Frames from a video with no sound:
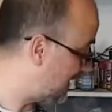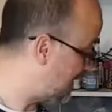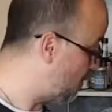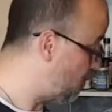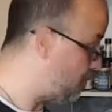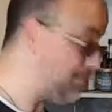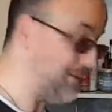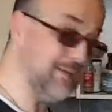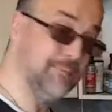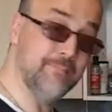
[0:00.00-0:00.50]
it
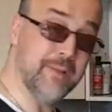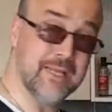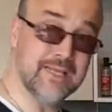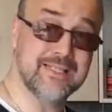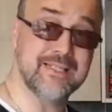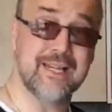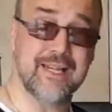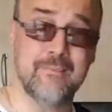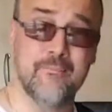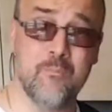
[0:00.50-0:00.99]
will be
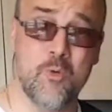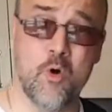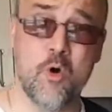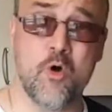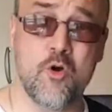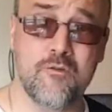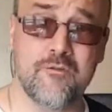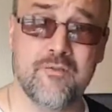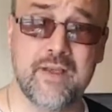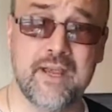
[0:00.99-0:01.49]
basically
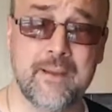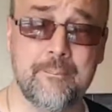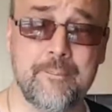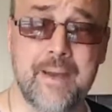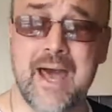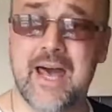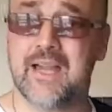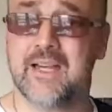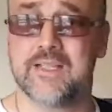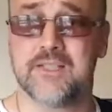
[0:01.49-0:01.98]
more of a
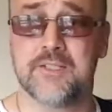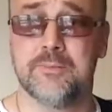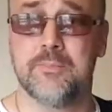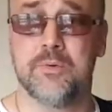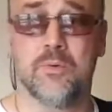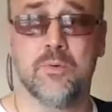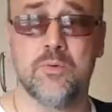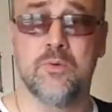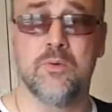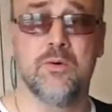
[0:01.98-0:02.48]

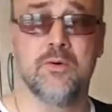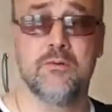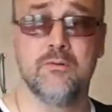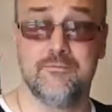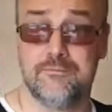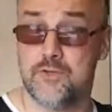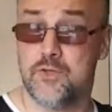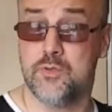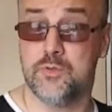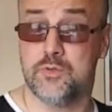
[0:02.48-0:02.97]
palatable
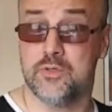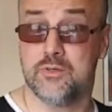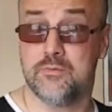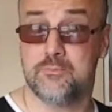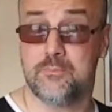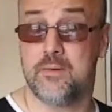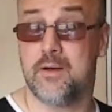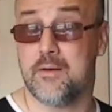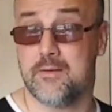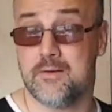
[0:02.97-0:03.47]
food,
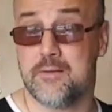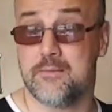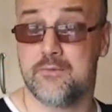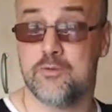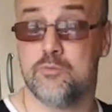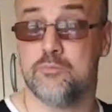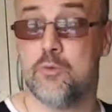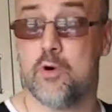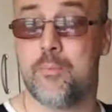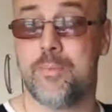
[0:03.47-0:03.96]

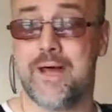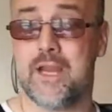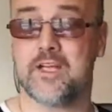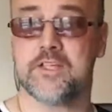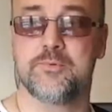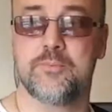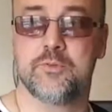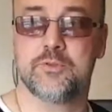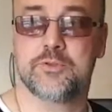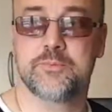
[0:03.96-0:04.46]
more
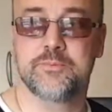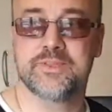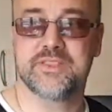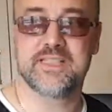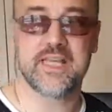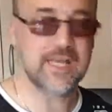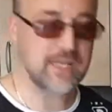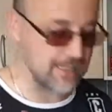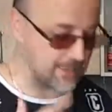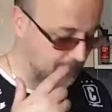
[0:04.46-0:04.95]
palatable
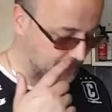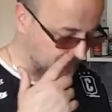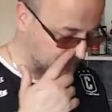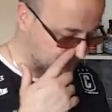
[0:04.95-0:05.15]
spaghetti.